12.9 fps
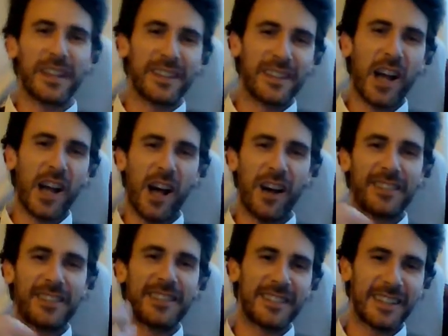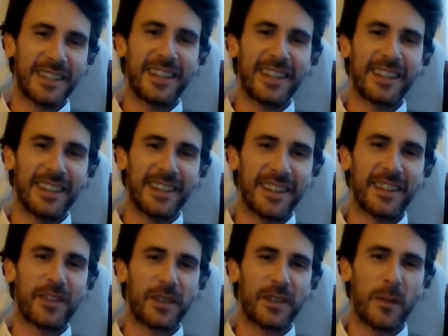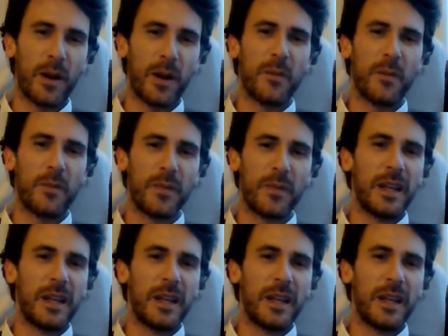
and the heart is like a